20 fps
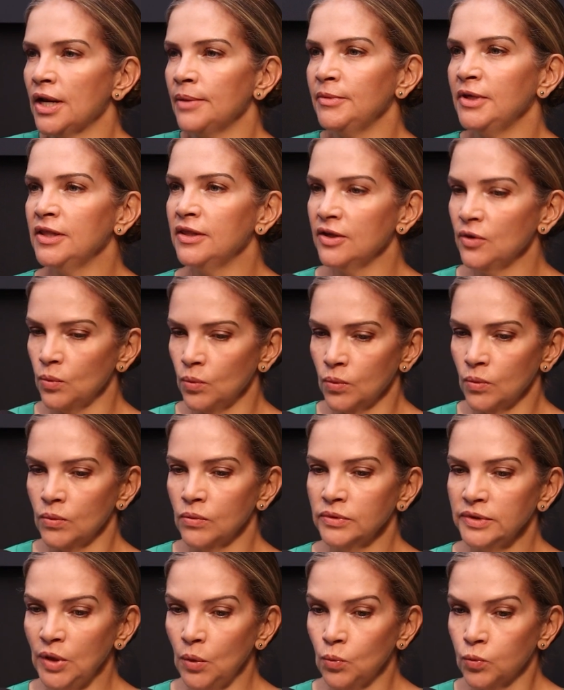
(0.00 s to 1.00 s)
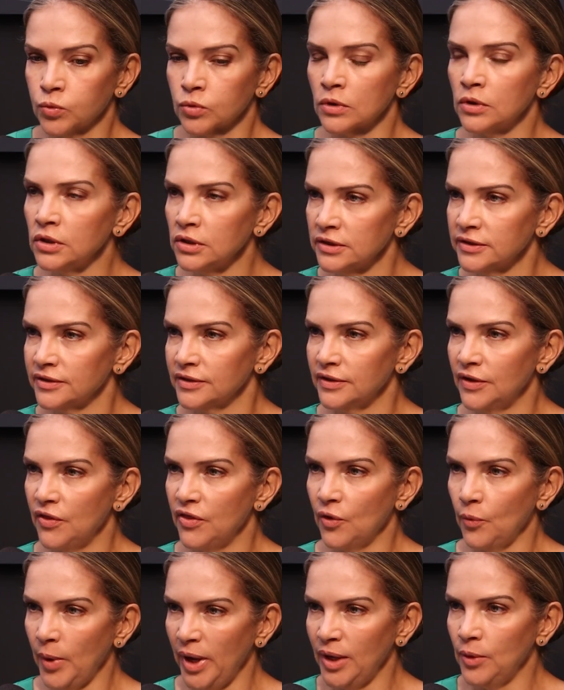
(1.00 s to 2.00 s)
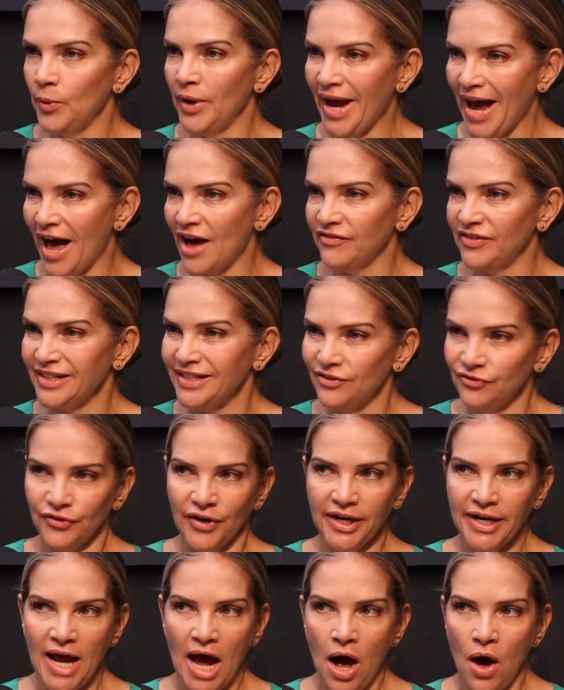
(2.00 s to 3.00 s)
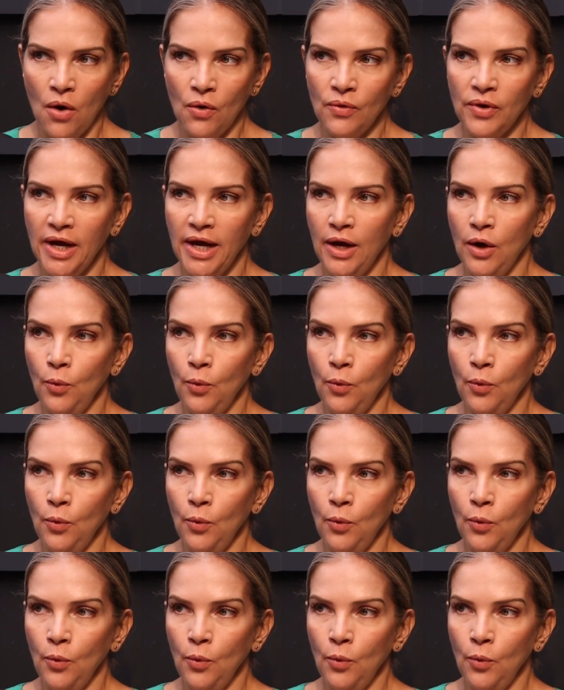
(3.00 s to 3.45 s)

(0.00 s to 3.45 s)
I mean, the world, the way we have it right now,